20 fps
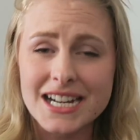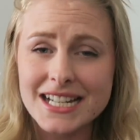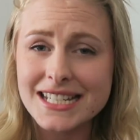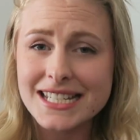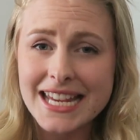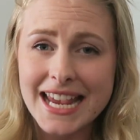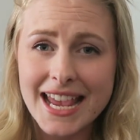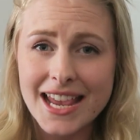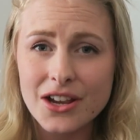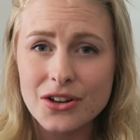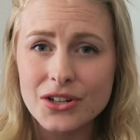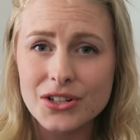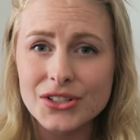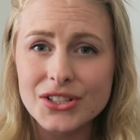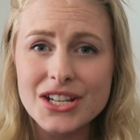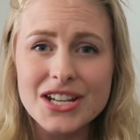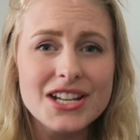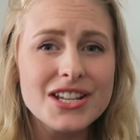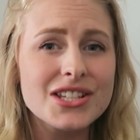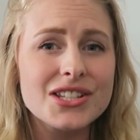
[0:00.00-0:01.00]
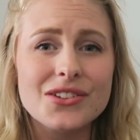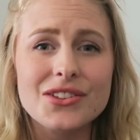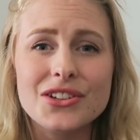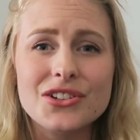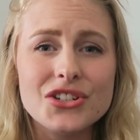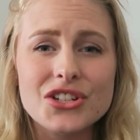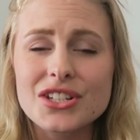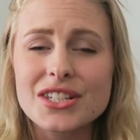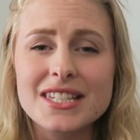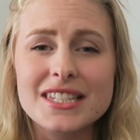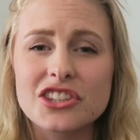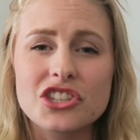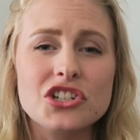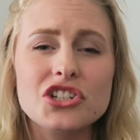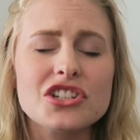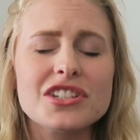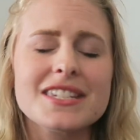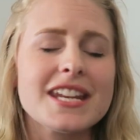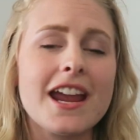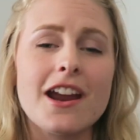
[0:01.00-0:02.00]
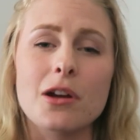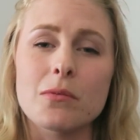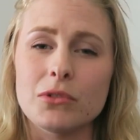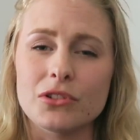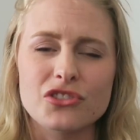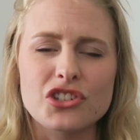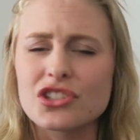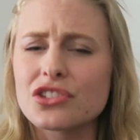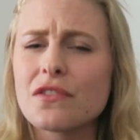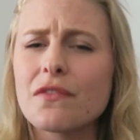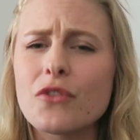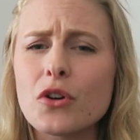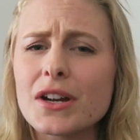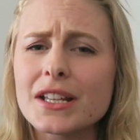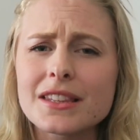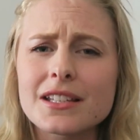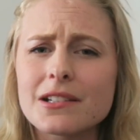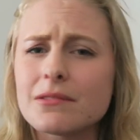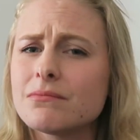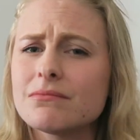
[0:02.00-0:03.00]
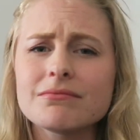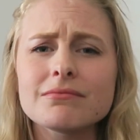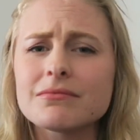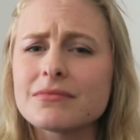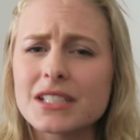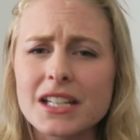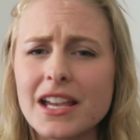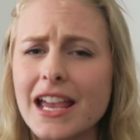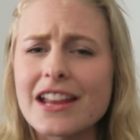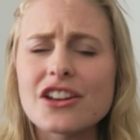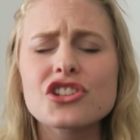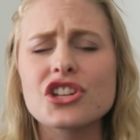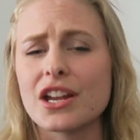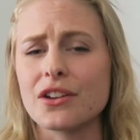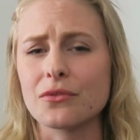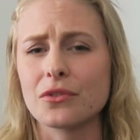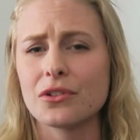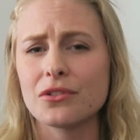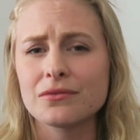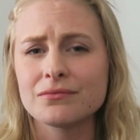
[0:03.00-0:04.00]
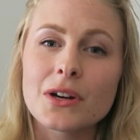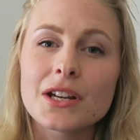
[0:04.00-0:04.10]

untangled. So they're just terrible. Just avoid them in general.